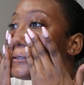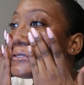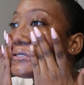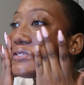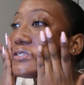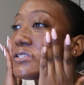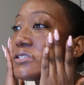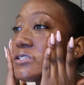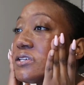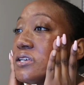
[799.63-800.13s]

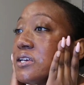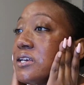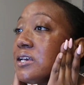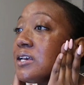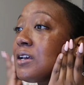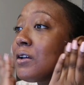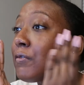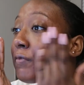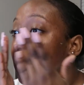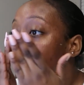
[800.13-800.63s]
to see
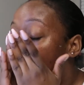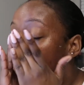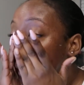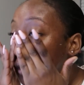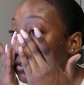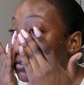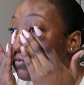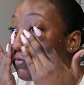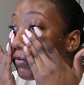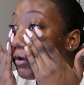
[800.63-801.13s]
if it
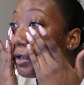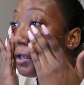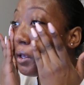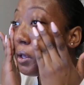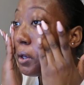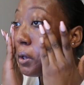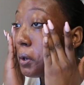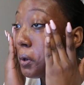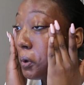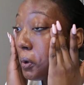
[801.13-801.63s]
works for
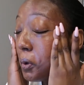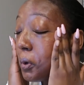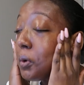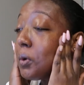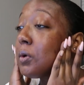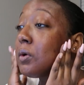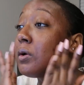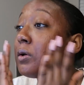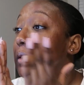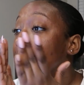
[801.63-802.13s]
you.
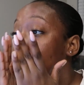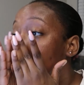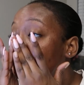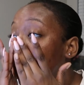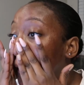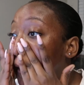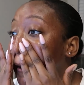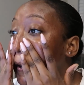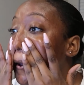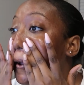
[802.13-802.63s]

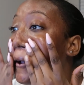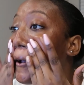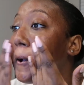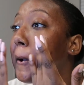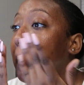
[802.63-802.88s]
Like,